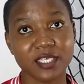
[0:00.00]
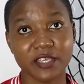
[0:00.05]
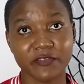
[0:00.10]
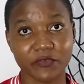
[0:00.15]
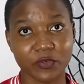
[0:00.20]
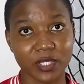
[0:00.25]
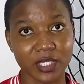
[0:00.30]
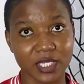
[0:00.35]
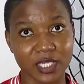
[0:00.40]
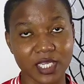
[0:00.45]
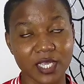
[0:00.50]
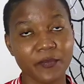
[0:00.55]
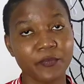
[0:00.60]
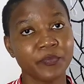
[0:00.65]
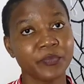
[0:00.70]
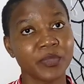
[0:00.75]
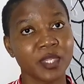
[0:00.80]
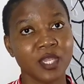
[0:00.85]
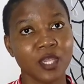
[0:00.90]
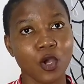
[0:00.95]
evenly
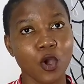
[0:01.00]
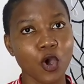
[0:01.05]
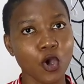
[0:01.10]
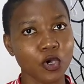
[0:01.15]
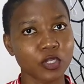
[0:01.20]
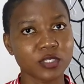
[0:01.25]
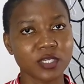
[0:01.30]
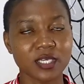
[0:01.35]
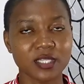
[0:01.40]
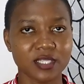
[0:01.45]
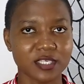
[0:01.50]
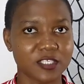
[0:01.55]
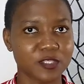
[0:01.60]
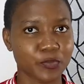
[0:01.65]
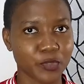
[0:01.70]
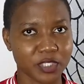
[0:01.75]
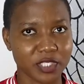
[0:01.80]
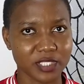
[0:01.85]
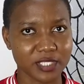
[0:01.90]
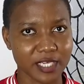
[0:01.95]
on
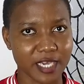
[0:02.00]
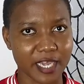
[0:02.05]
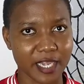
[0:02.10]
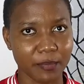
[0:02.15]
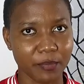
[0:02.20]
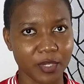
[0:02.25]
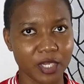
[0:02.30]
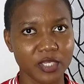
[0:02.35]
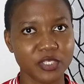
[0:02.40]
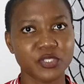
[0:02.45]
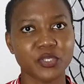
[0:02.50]
this body type.